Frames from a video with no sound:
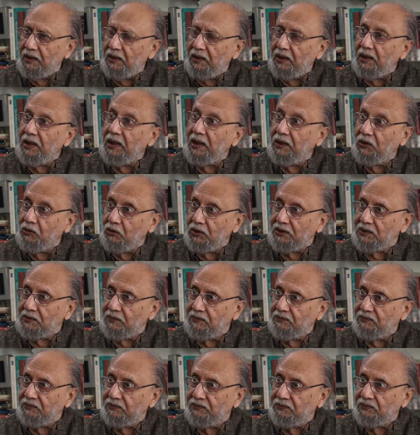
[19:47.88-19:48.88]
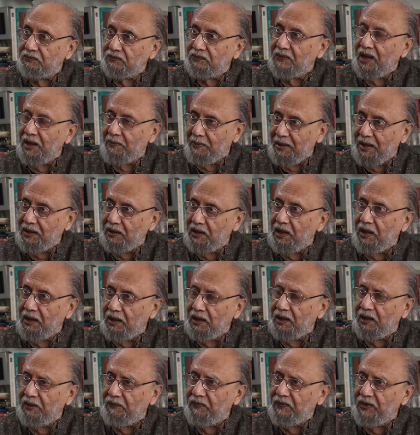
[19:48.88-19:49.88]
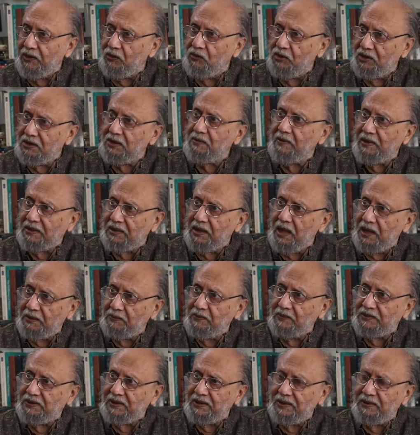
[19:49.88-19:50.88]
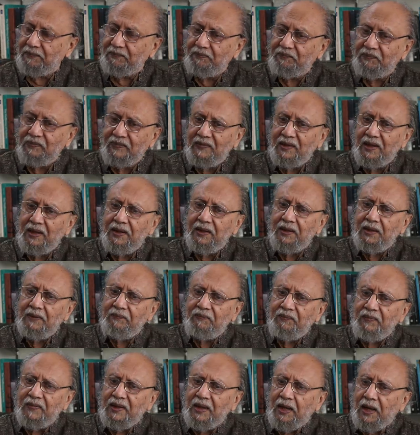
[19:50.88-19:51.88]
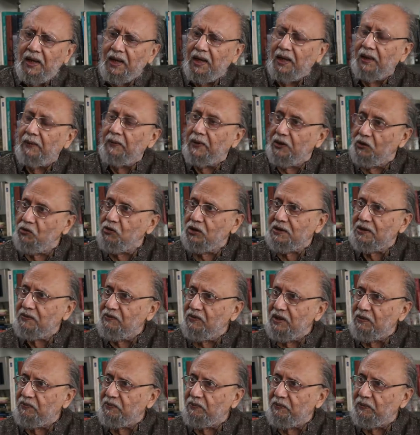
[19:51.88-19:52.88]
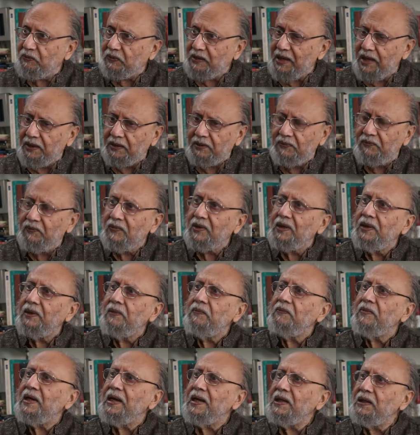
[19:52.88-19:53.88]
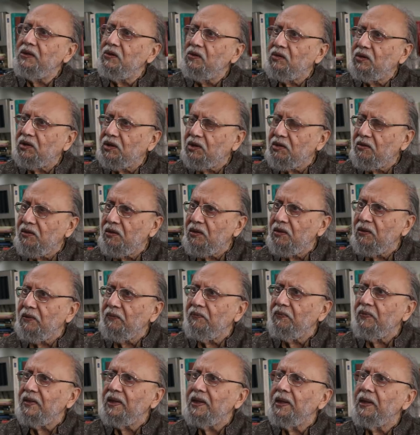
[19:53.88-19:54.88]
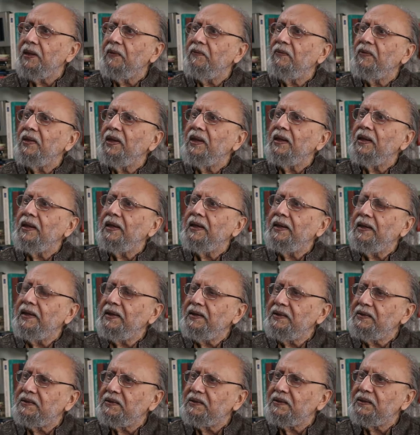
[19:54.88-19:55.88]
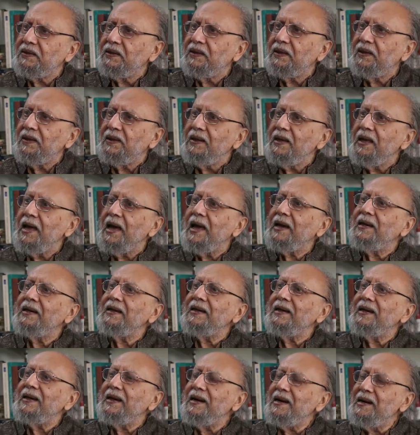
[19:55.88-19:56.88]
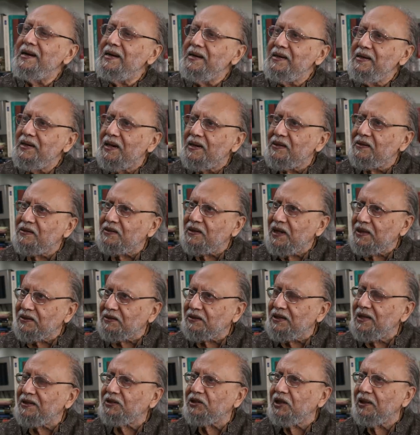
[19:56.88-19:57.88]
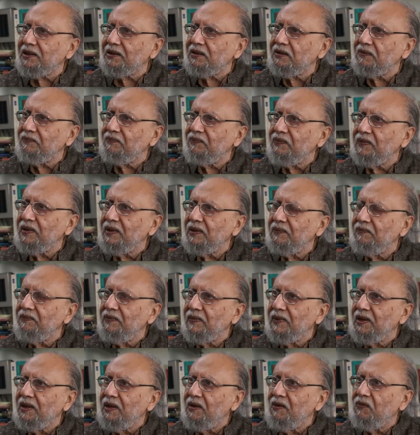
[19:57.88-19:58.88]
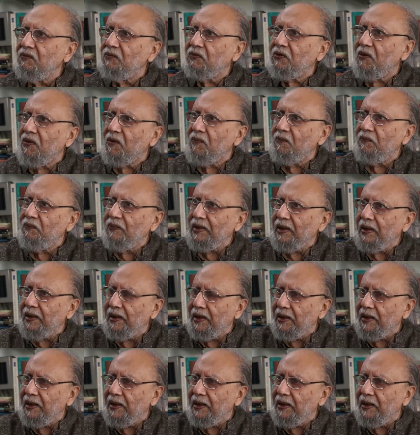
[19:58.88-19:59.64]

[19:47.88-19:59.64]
Hinduism. Okay. I, I, Hinduism, I have said. Uh, Hinduism will challenge. Hindutva is an Indian translation from